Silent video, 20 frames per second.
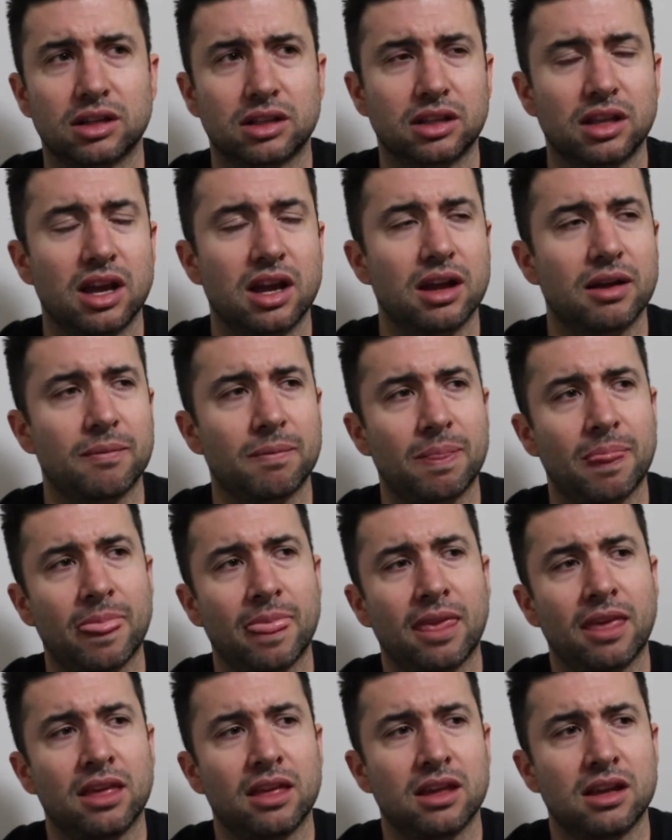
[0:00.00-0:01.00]
like that.
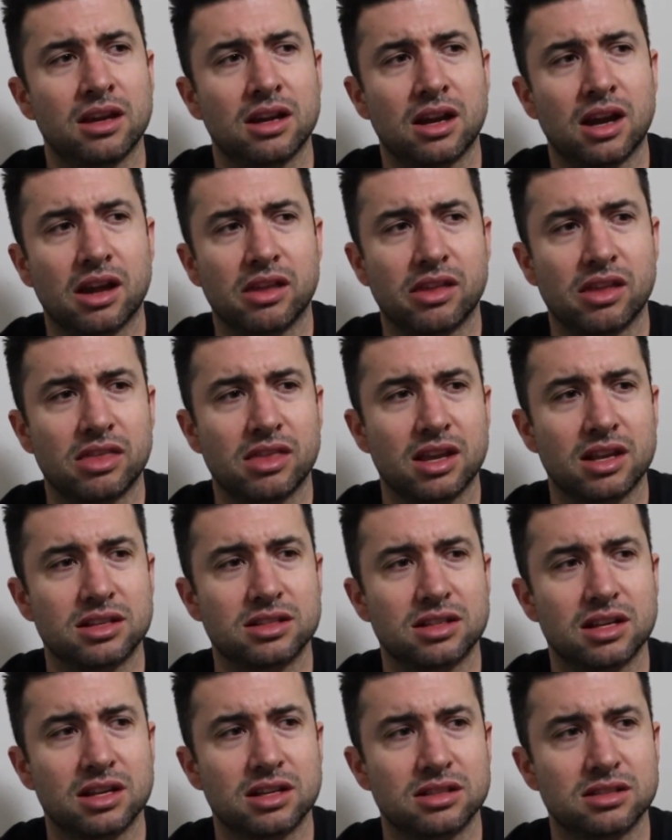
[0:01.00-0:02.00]
And then they
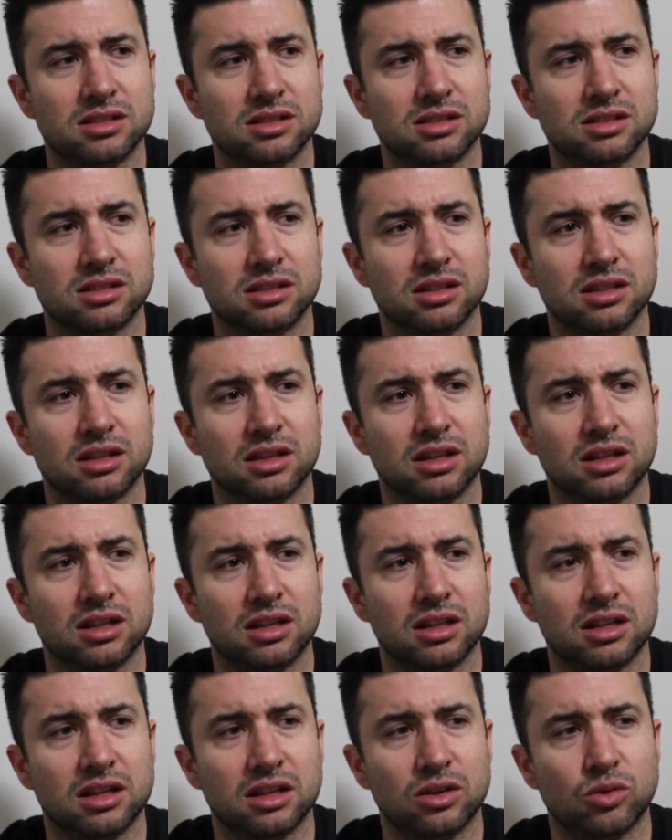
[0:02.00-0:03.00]
says,
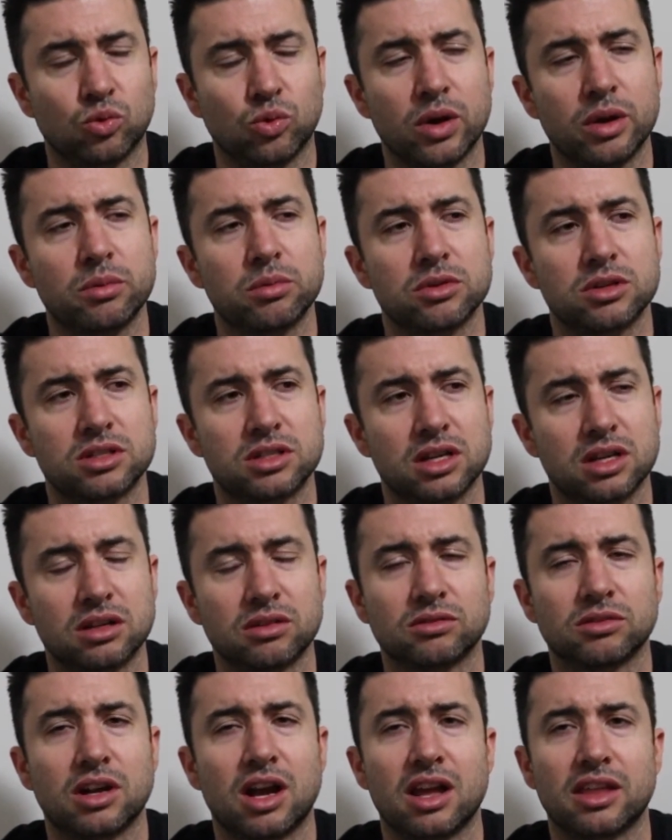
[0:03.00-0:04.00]
we were
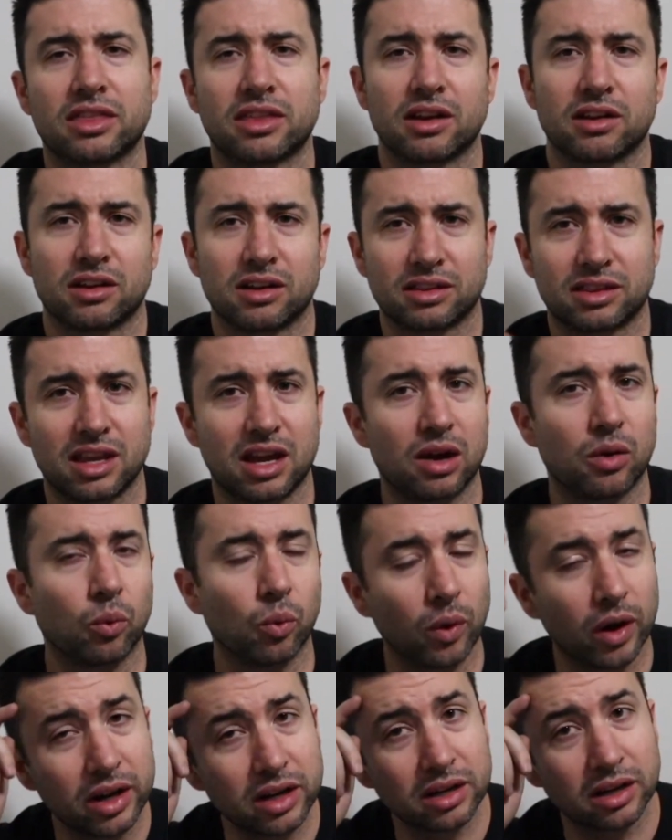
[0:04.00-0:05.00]
sitting right there at that
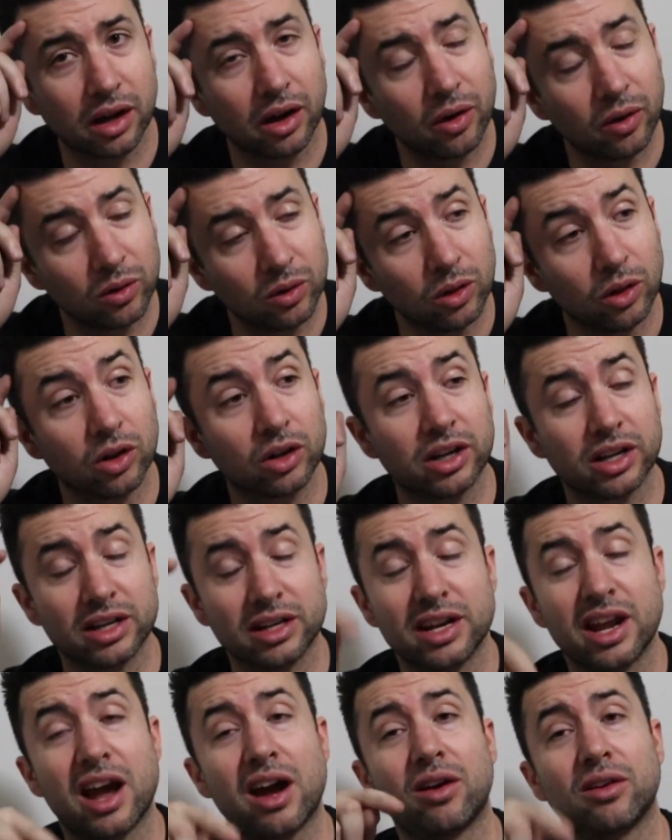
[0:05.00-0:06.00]
window
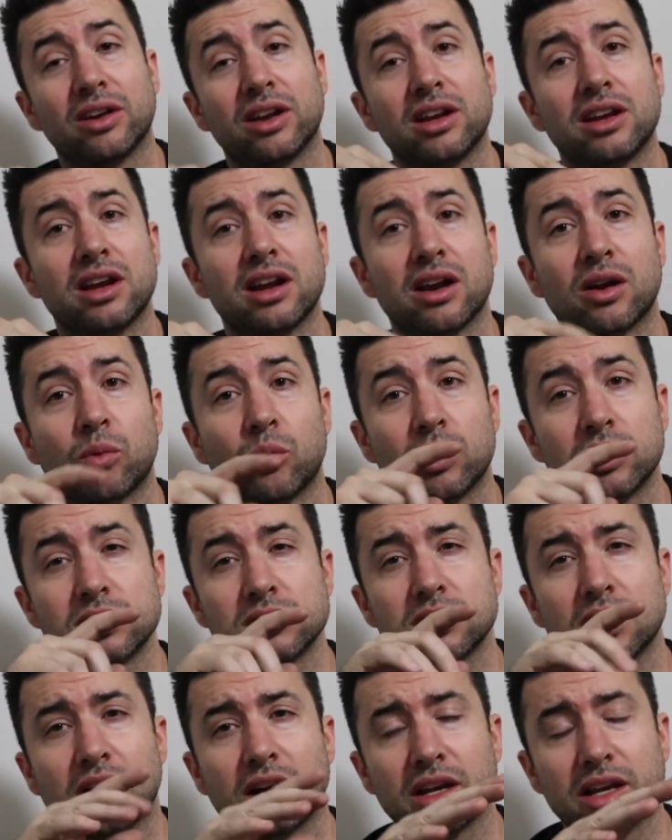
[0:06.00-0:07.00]
looking down in here. We
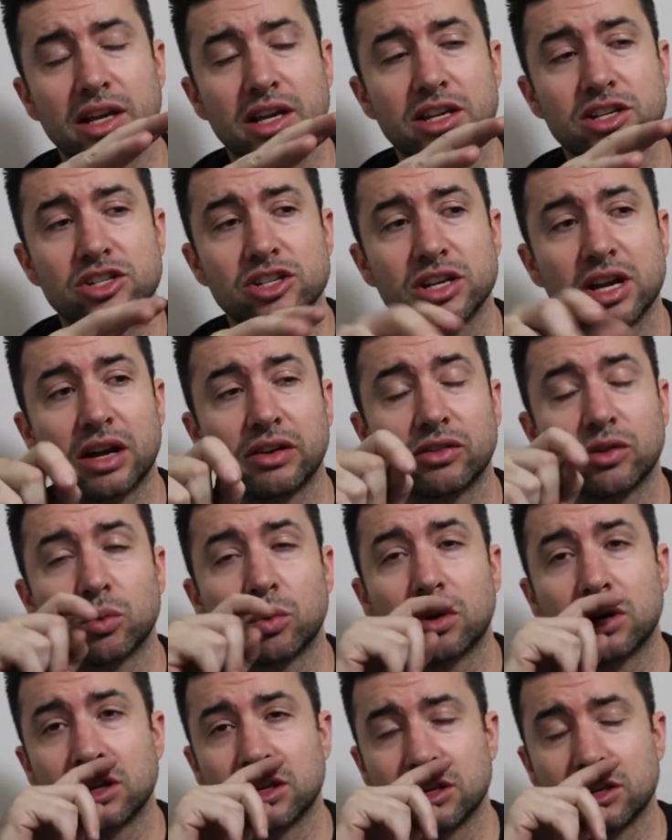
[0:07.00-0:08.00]
saw each and every
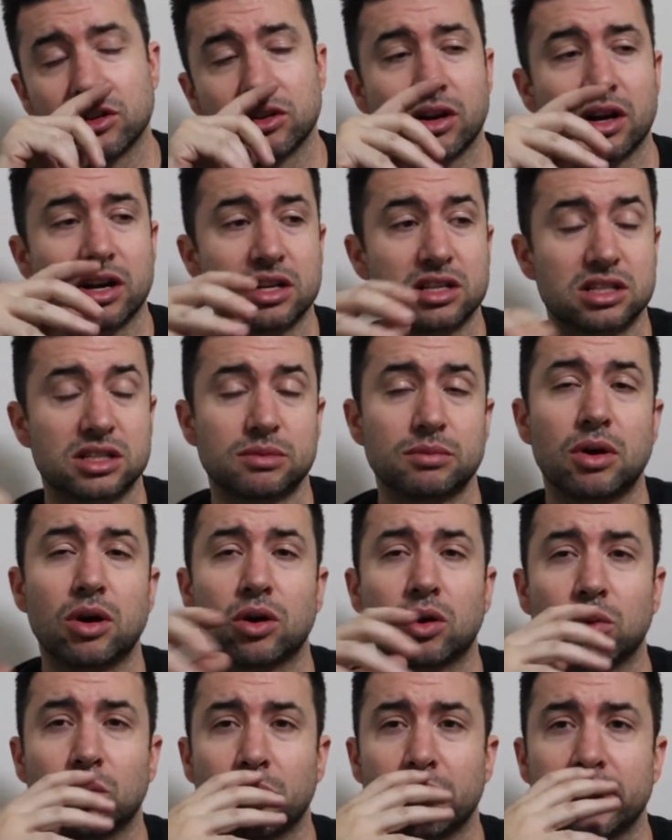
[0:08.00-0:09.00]
one of you guys
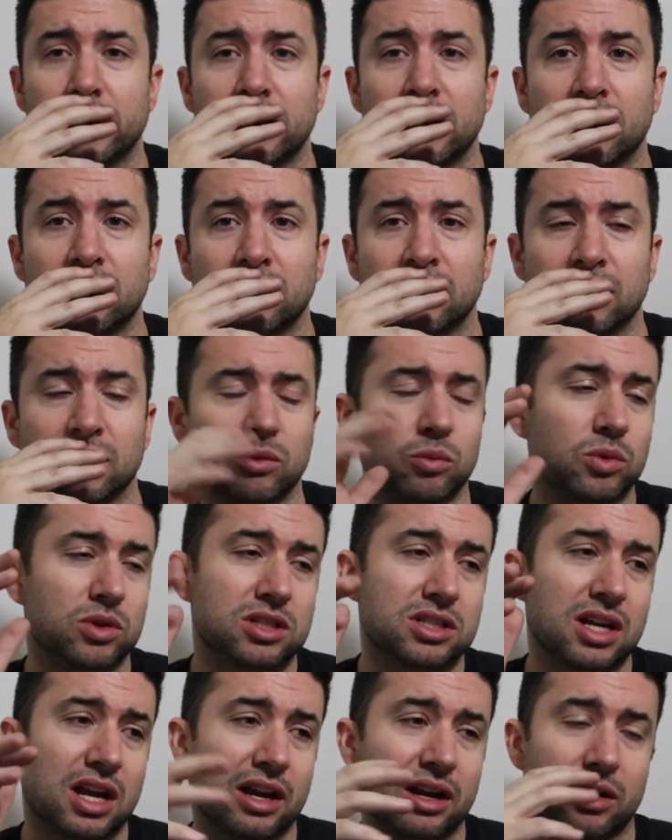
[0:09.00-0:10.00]
smoking weed down here. And we
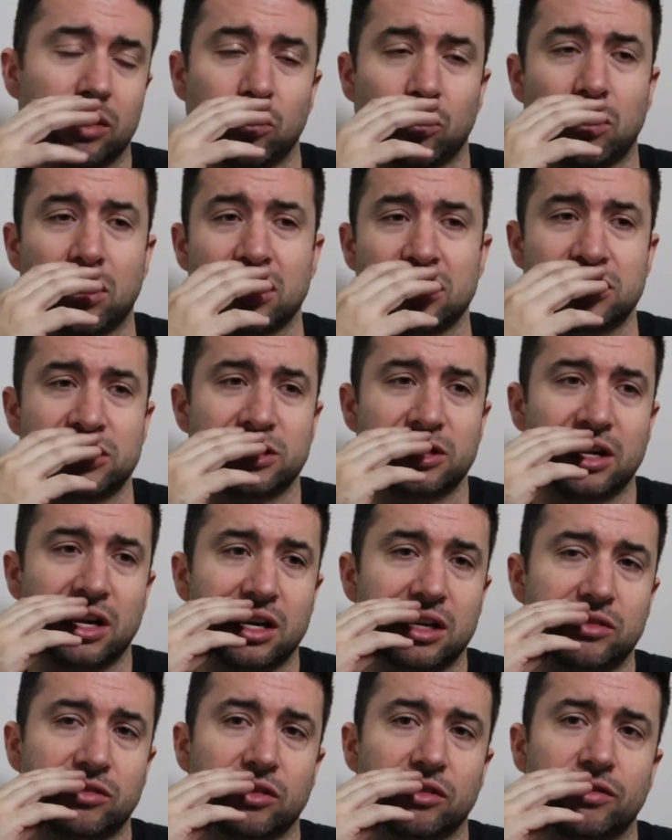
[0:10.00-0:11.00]
sat here and watched you
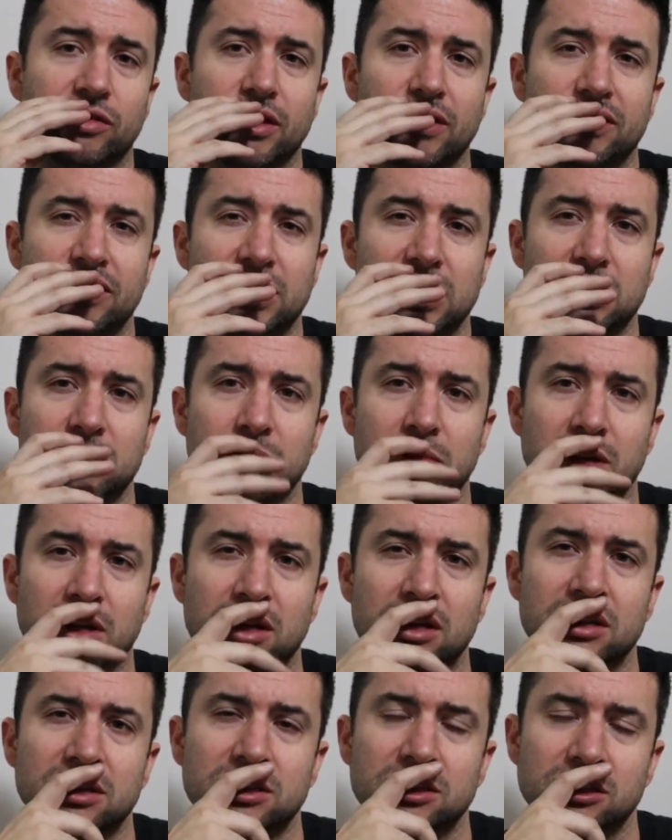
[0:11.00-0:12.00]
guys for fifteen
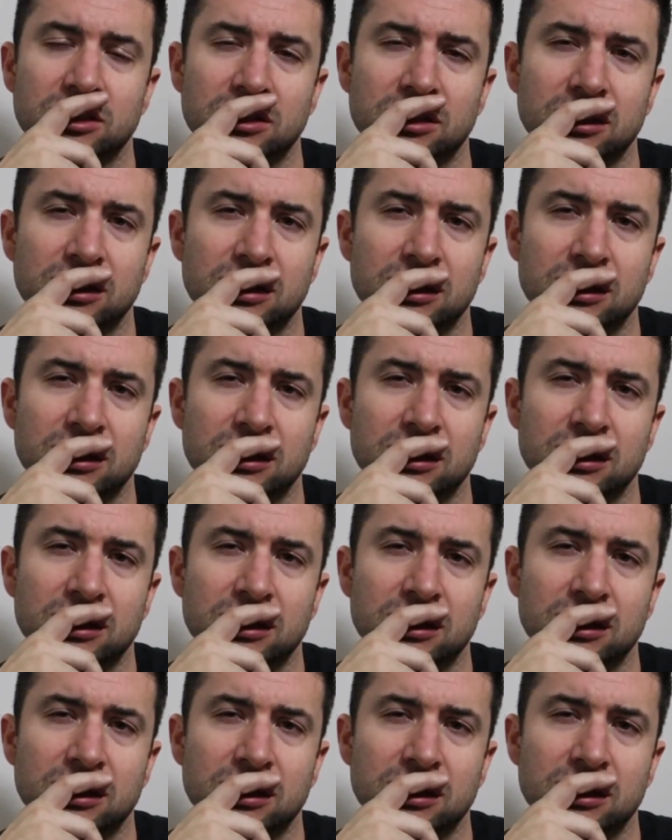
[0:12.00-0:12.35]
minutes.